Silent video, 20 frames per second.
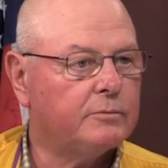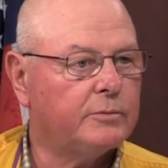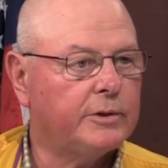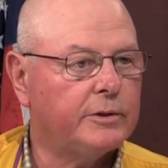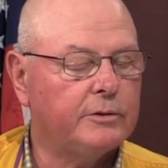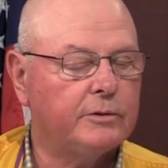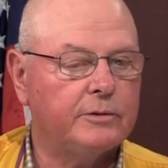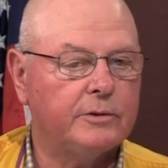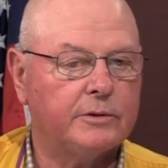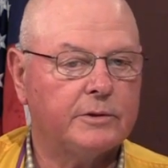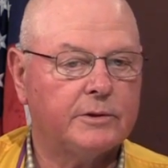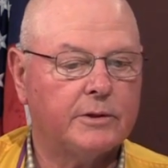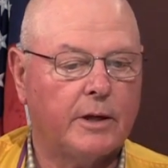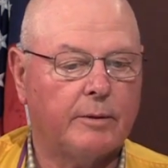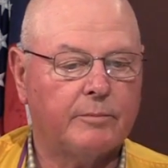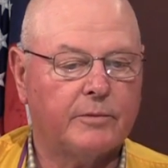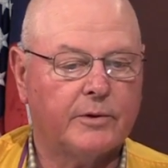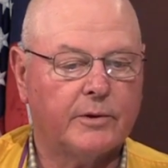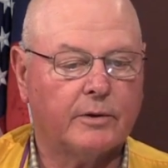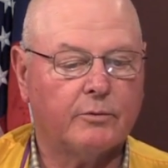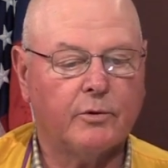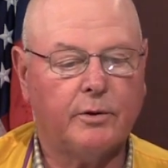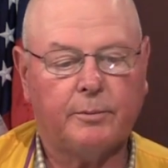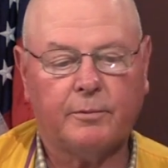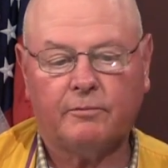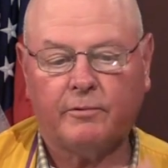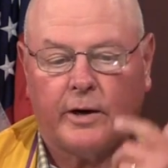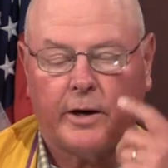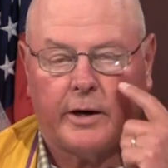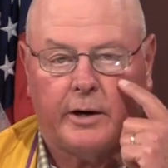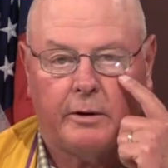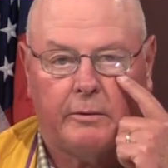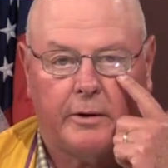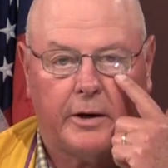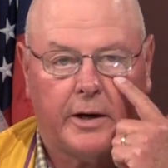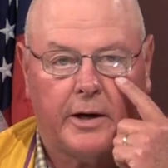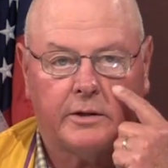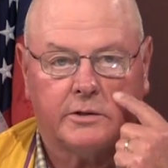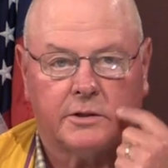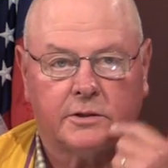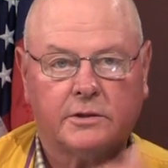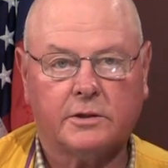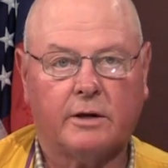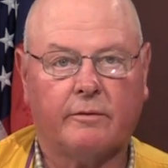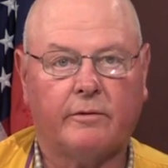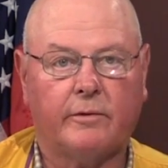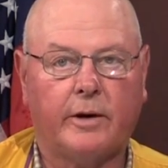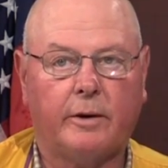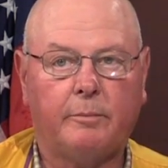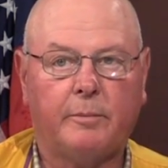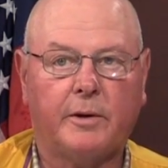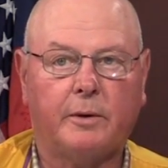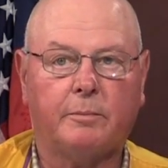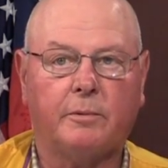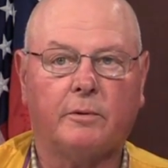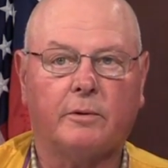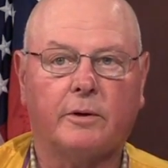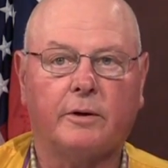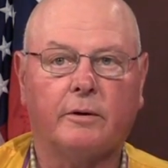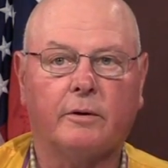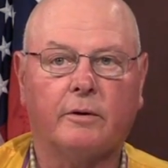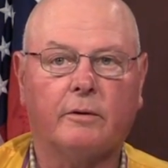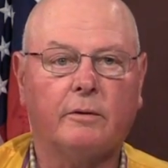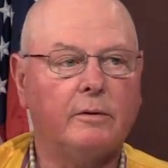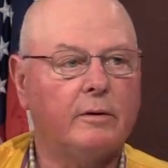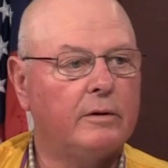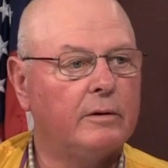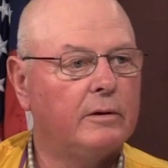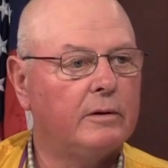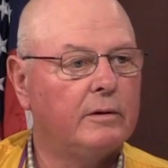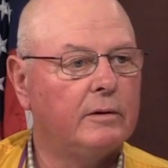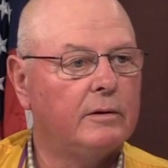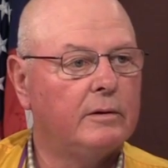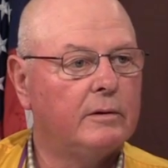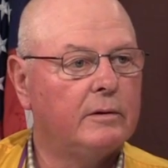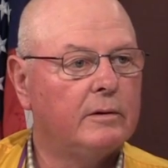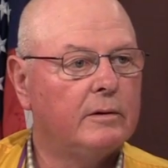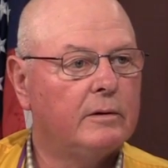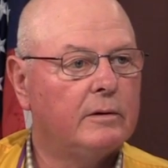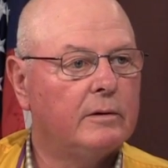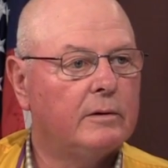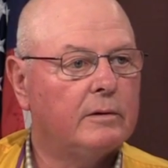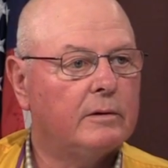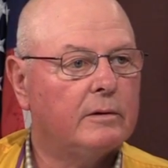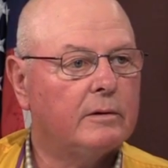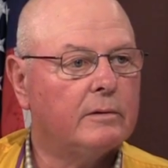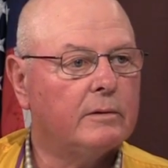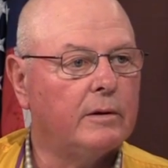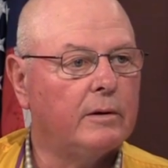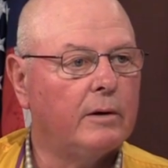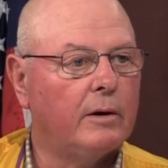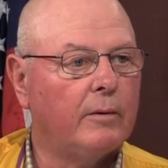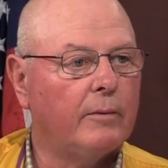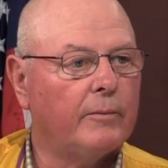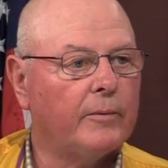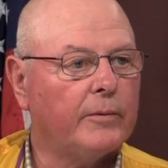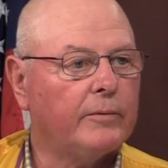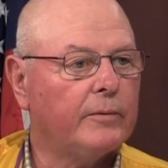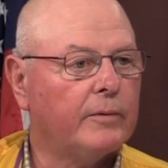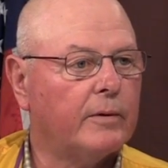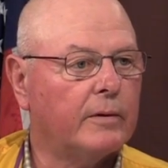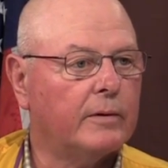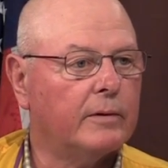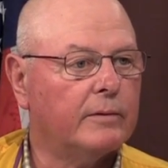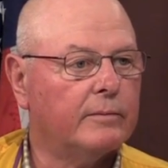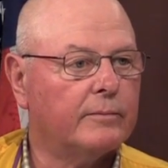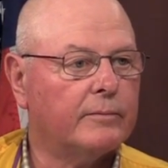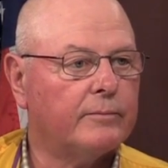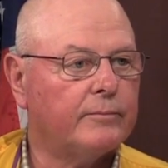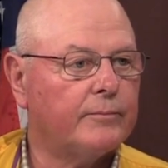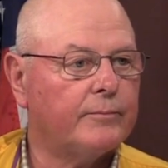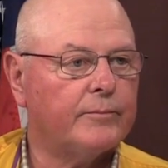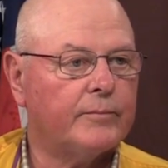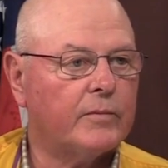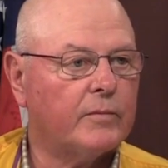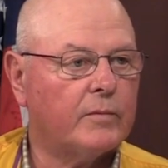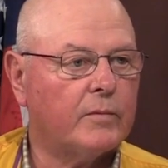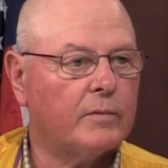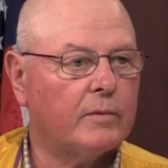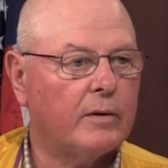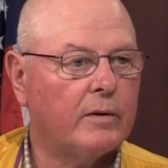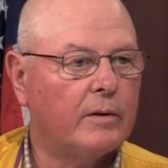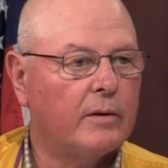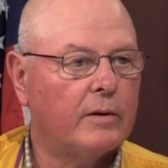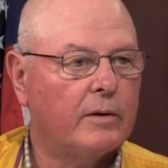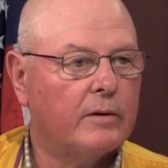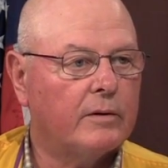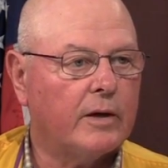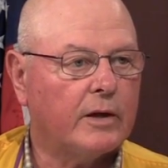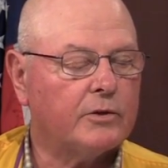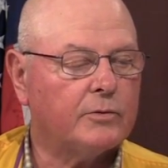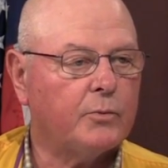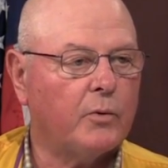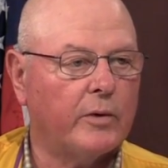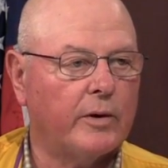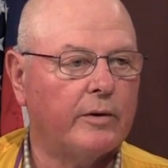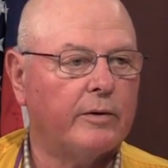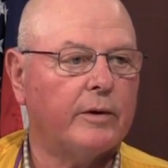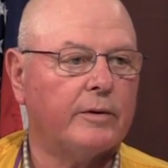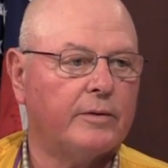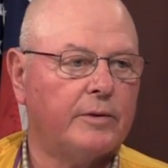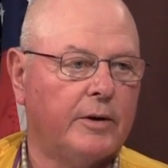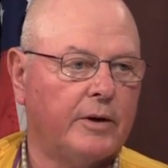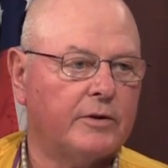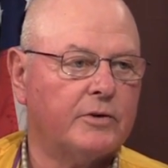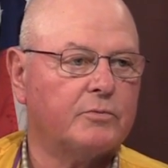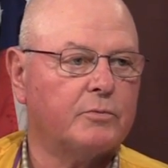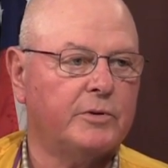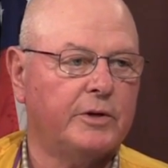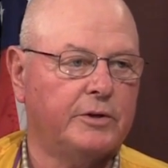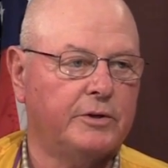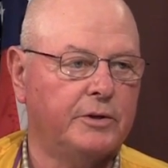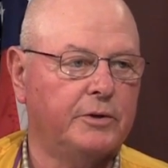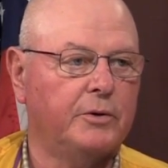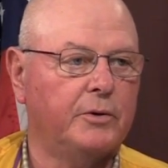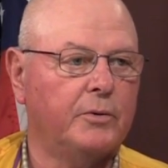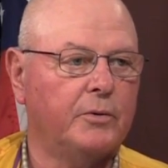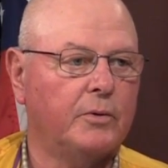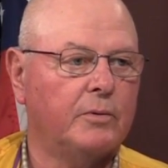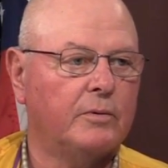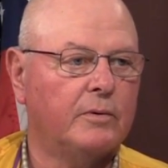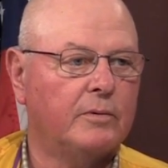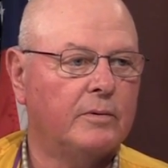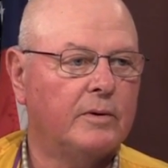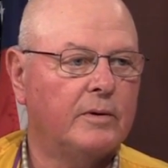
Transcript: We do the same thing. We provide hearing aids to 7-8 people a year. And that's one of the things we do.